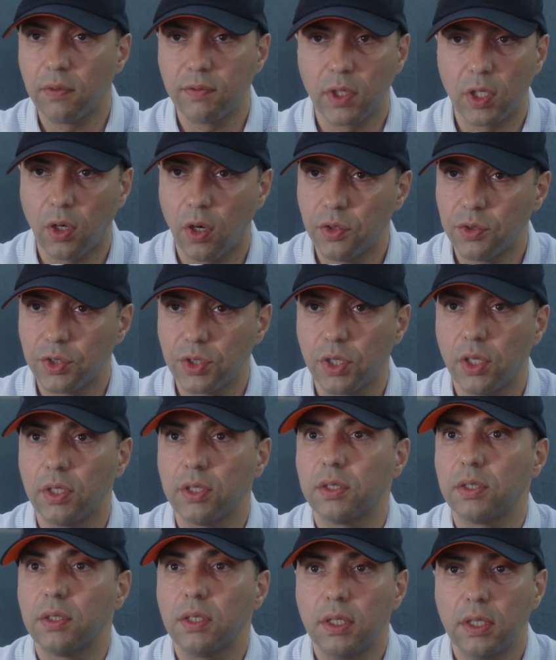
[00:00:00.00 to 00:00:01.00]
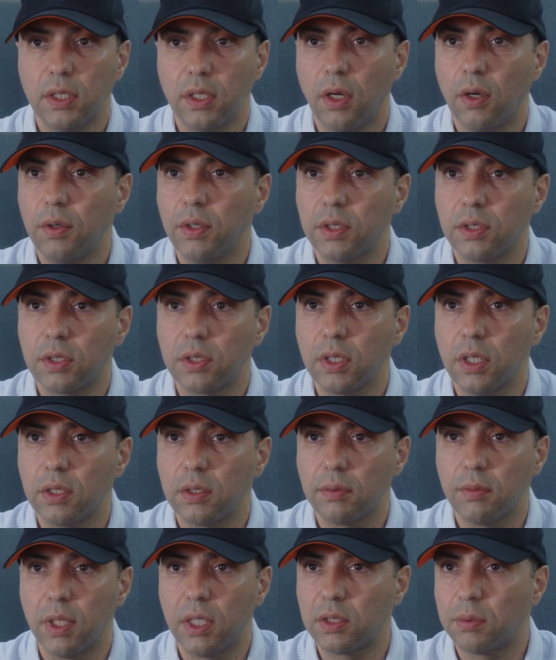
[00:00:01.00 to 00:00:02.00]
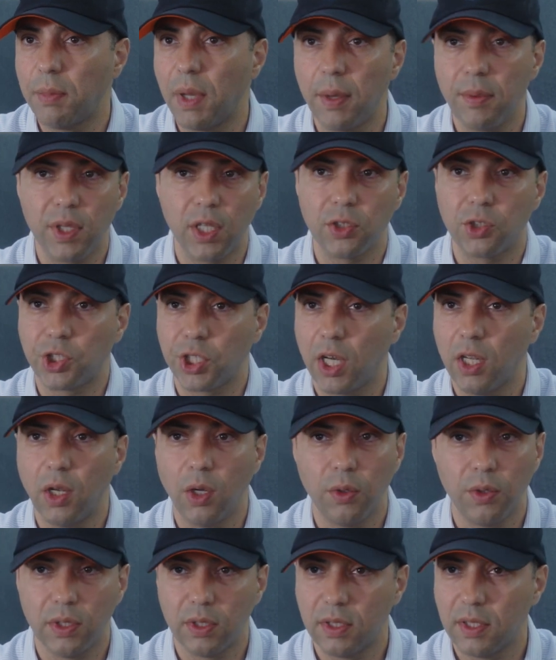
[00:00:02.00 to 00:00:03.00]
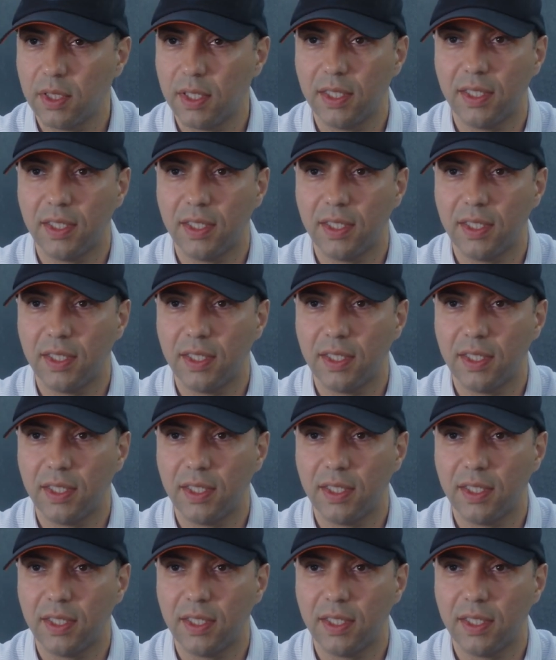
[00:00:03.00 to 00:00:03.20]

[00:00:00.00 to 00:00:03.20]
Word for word: of the concert, you know, it's, it's, it's maybe the cello in,